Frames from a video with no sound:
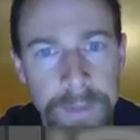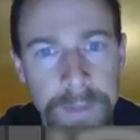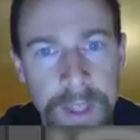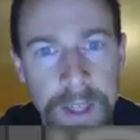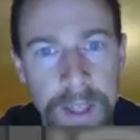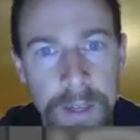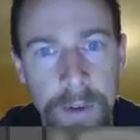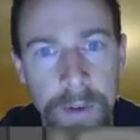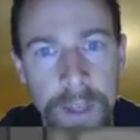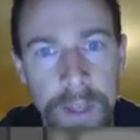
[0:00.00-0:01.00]
and get rid of
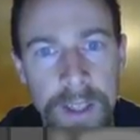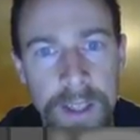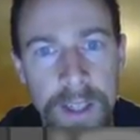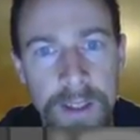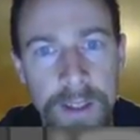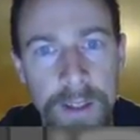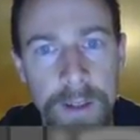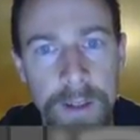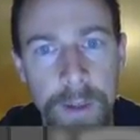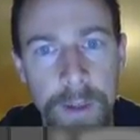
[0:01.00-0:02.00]
that text.
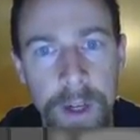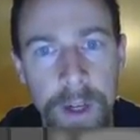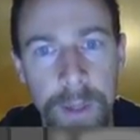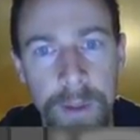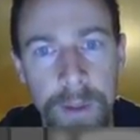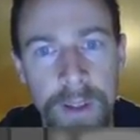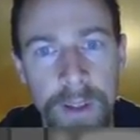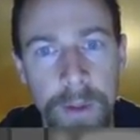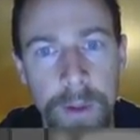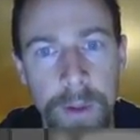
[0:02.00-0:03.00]
You might not be able to see with the
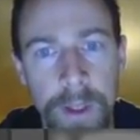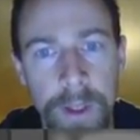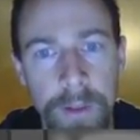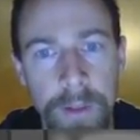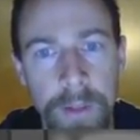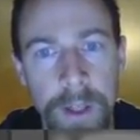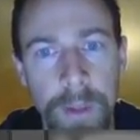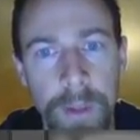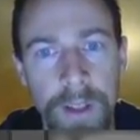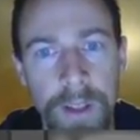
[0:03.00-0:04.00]
quality of the video, but
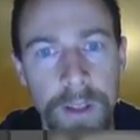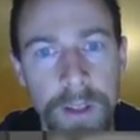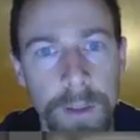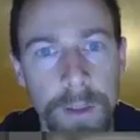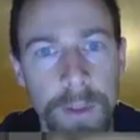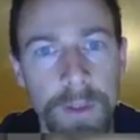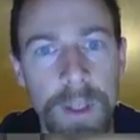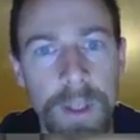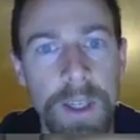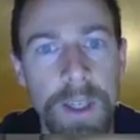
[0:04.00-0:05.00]
there's a little bit of
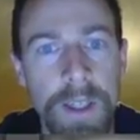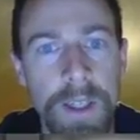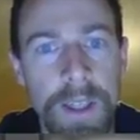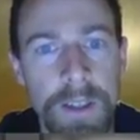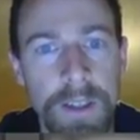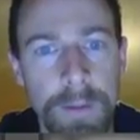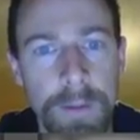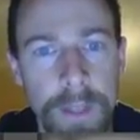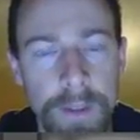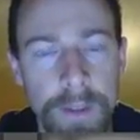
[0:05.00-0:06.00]
text and
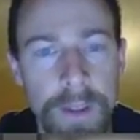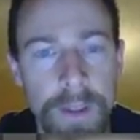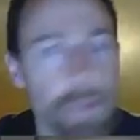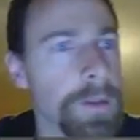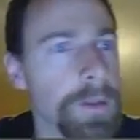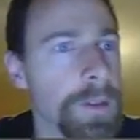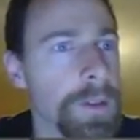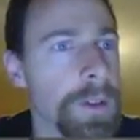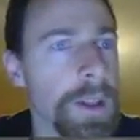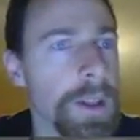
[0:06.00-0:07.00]
fluff and stuff
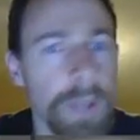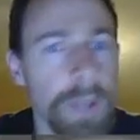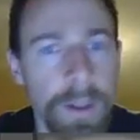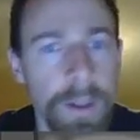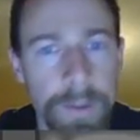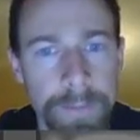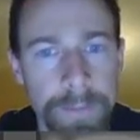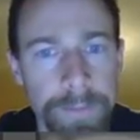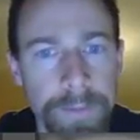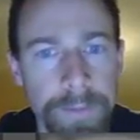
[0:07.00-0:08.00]
around.
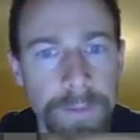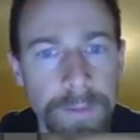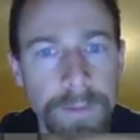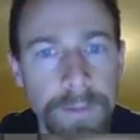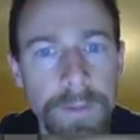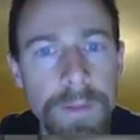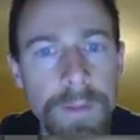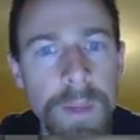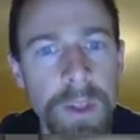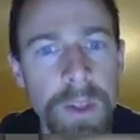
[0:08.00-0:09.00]

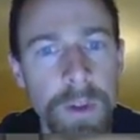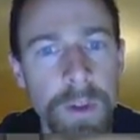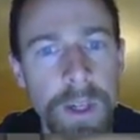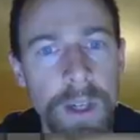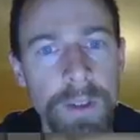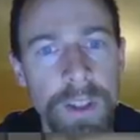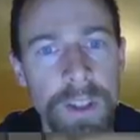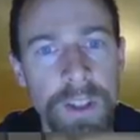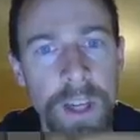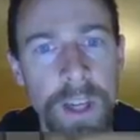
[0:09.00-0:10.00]
Which is quite an interesting
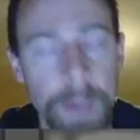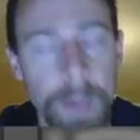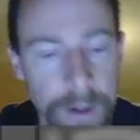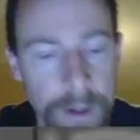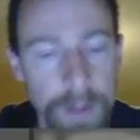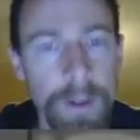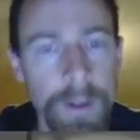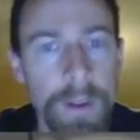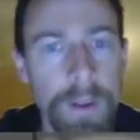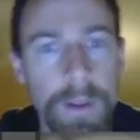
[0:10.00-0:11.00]
shape.
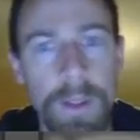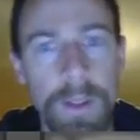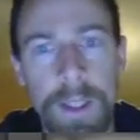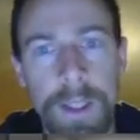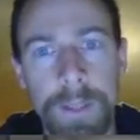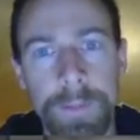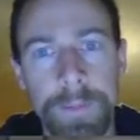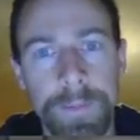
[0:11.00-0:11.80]
So